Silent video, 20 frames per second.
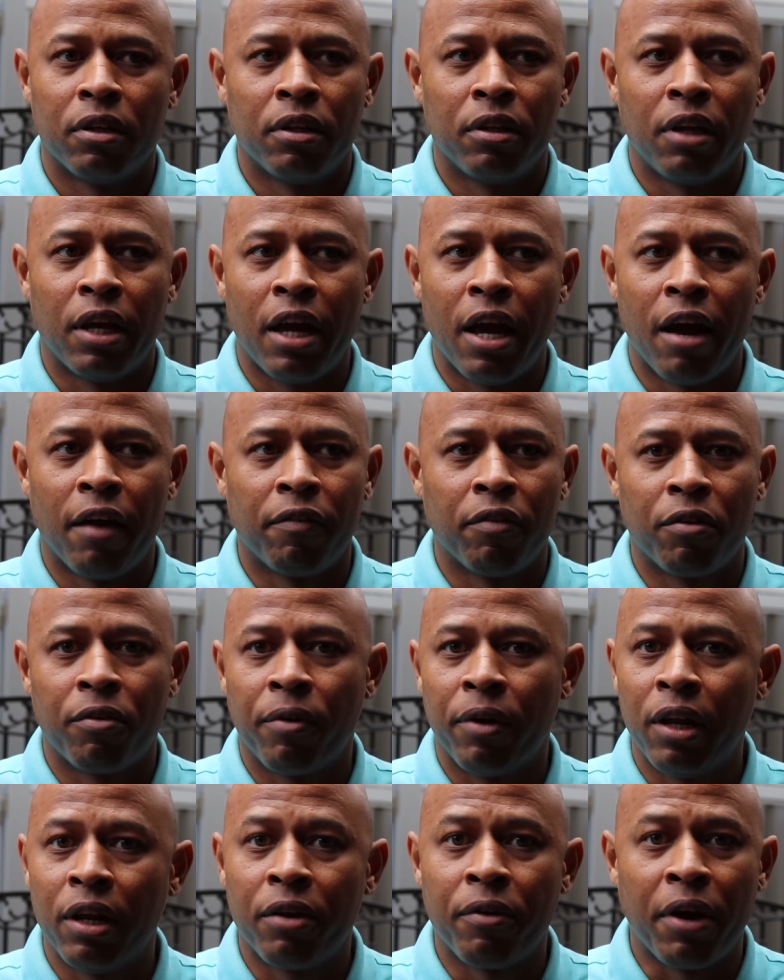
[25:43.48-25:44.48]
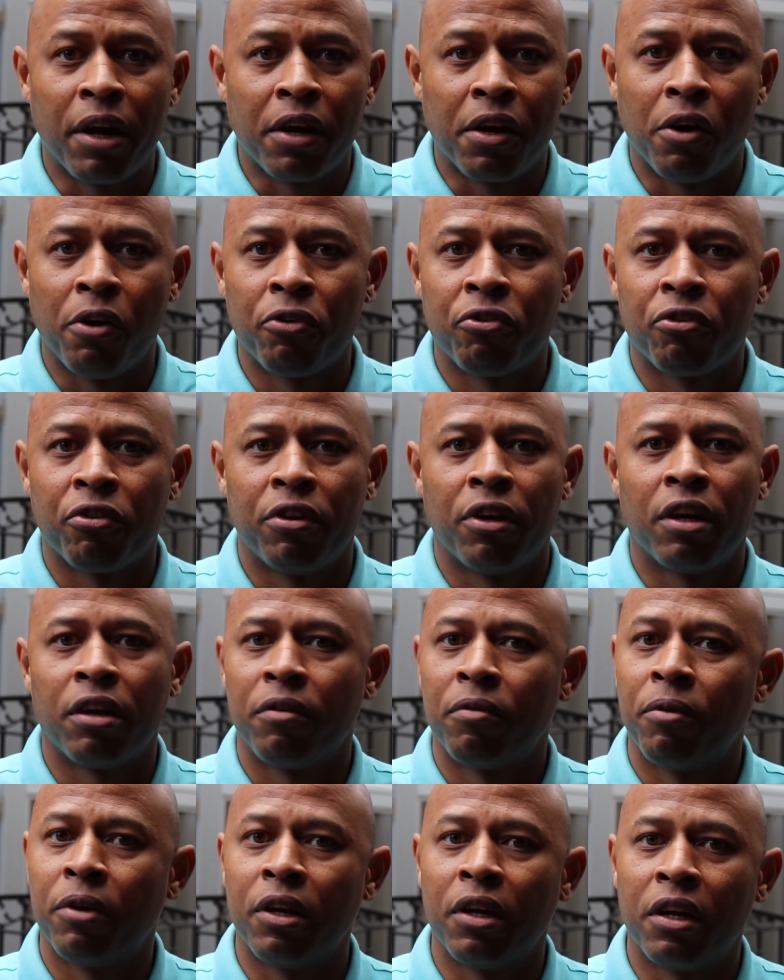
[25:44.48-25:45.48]
they have a really great culture and
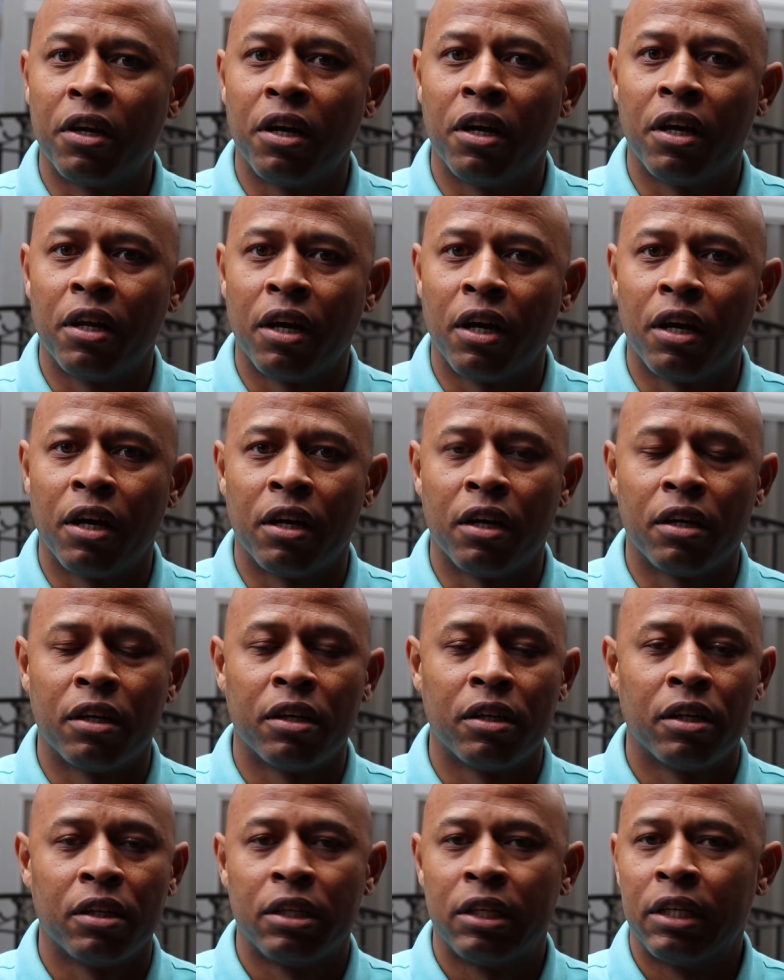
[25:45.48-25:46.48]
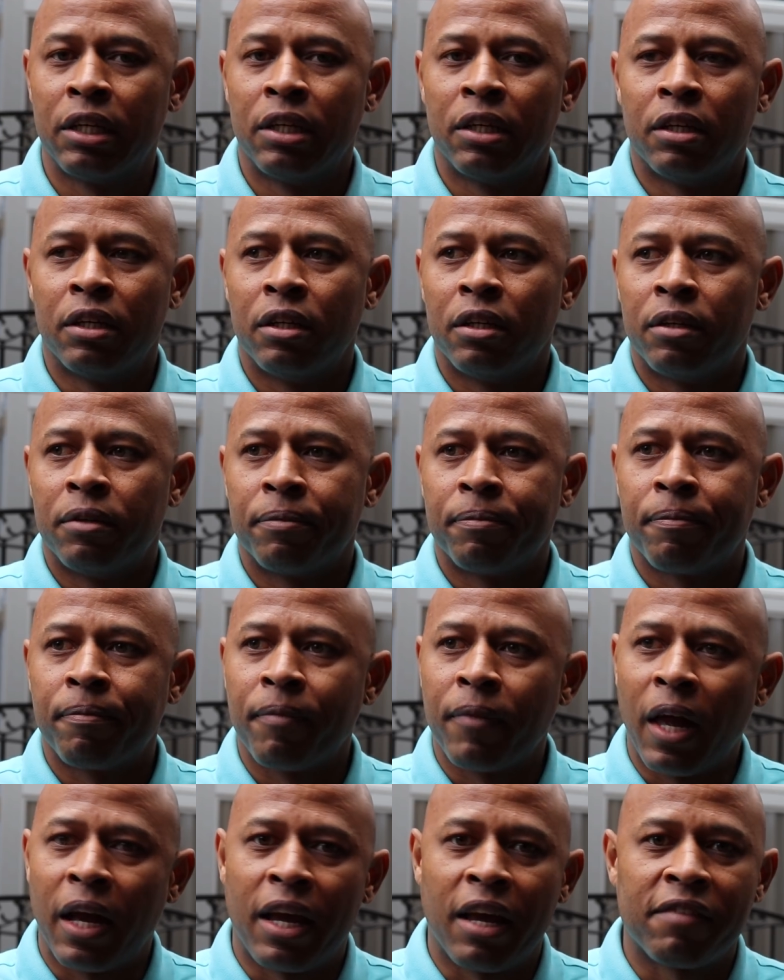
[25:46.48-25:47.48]
they're really good. Uh,
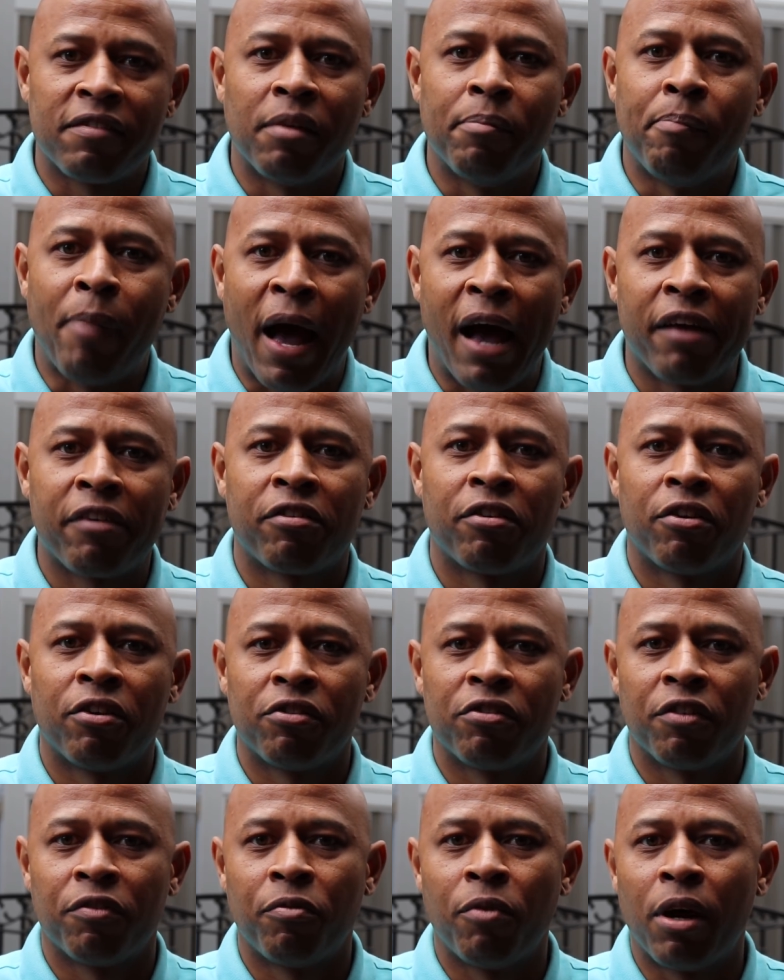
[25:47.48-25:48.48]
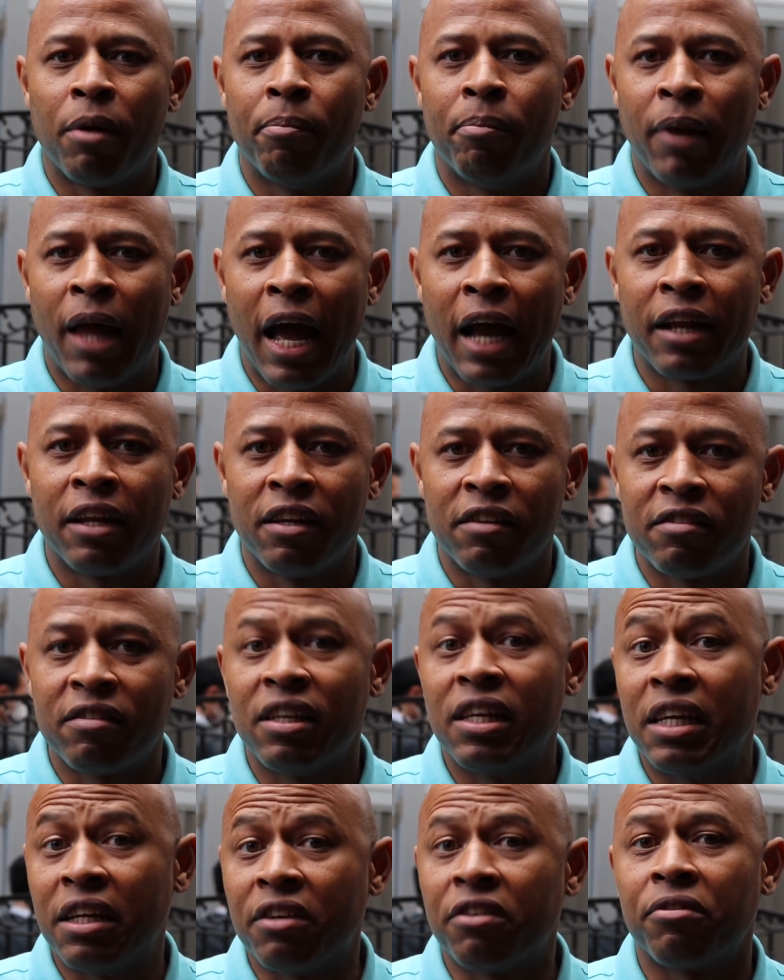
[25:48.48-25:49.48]
I guess, ambassadors of what blackness
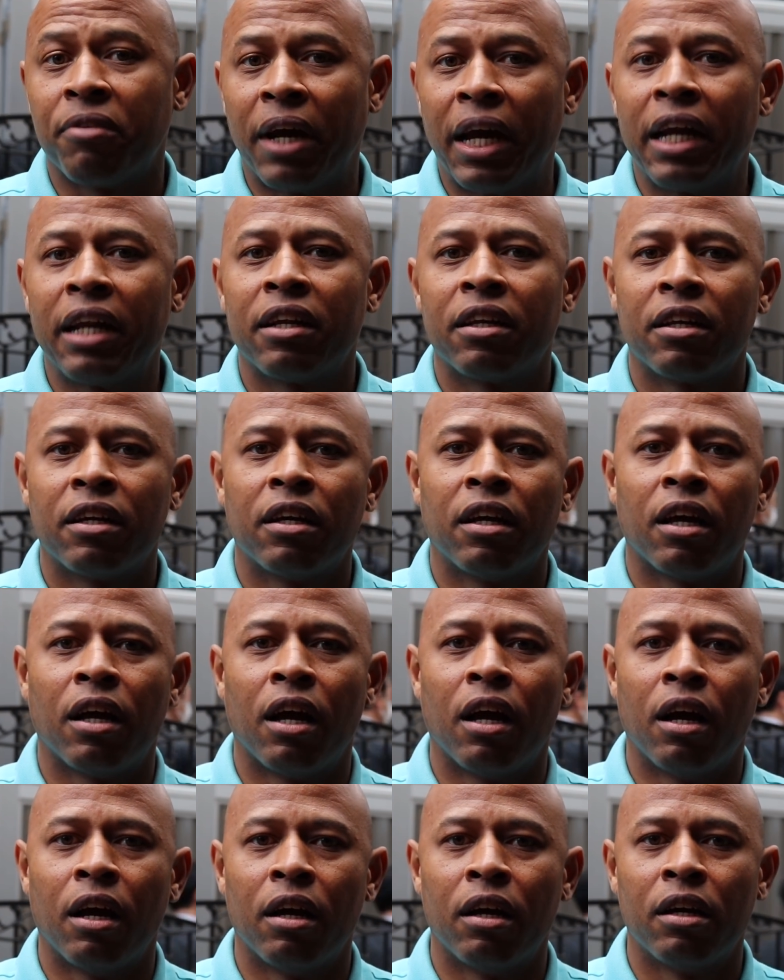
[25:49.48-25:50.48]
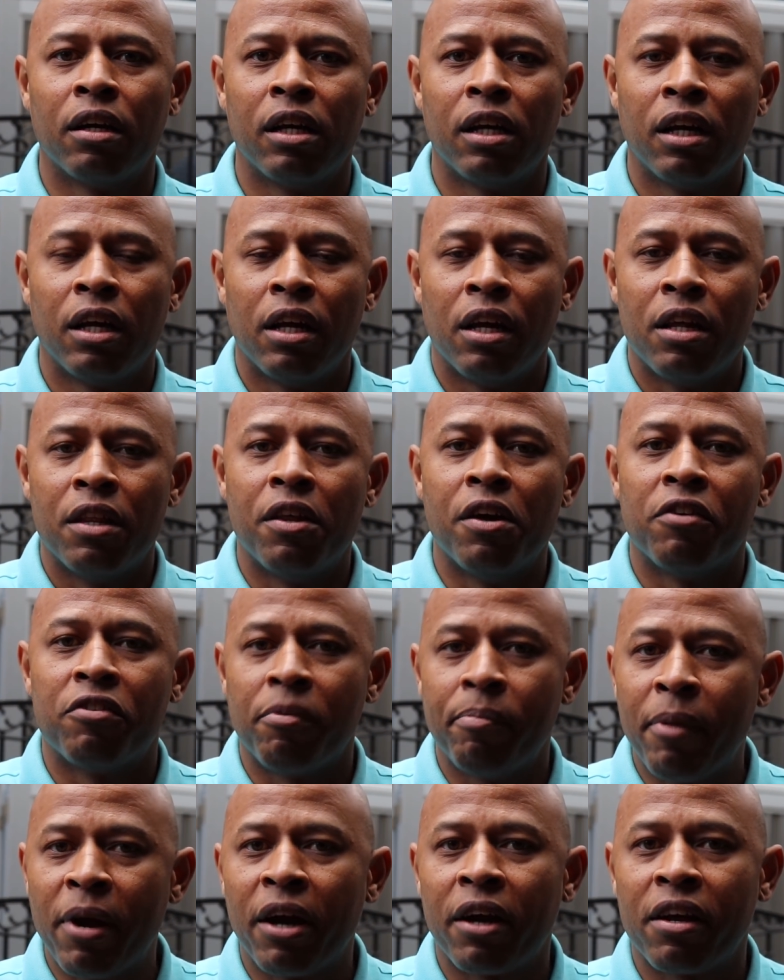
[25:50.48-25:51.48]
is, right? Uh, there's
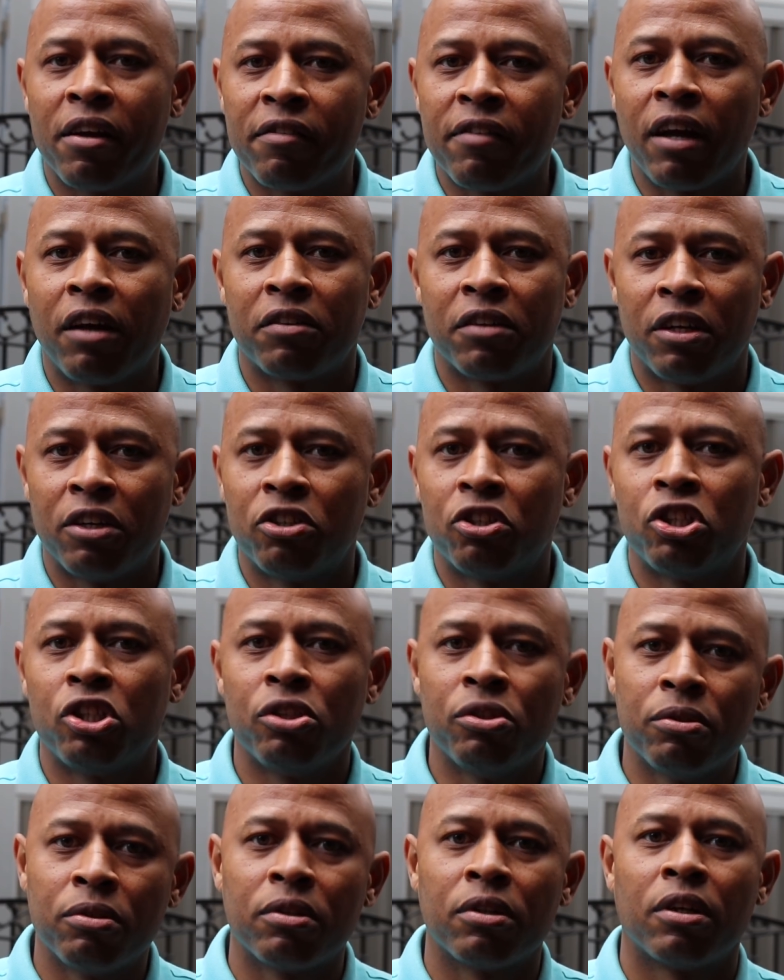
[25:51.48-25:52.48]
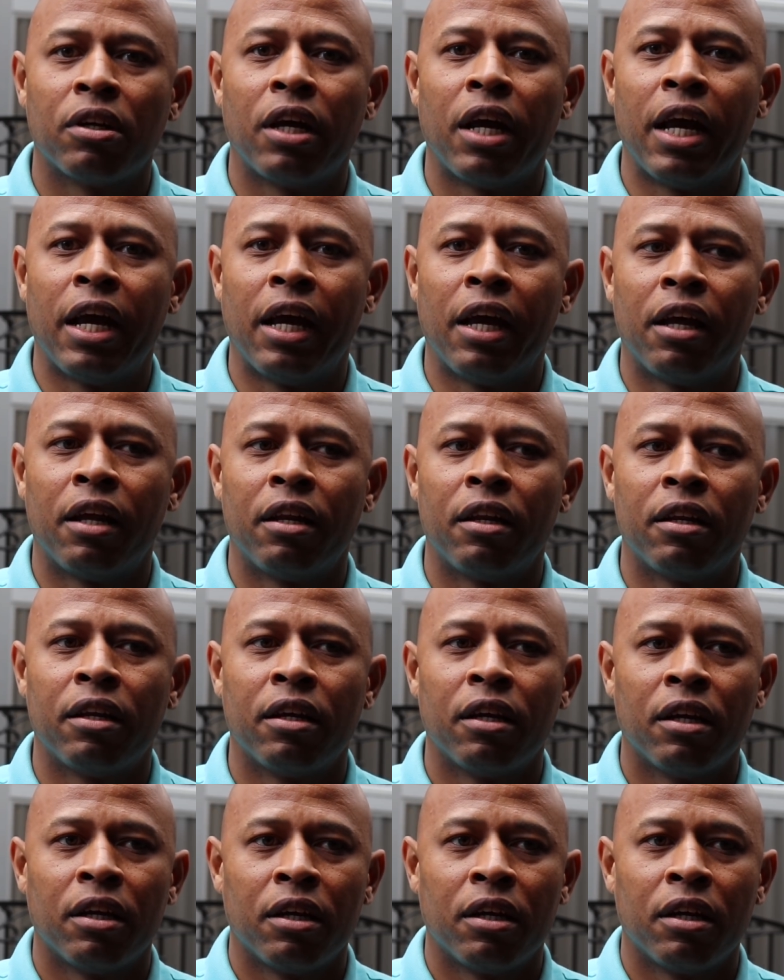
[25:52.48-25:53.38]
Americans out there too, and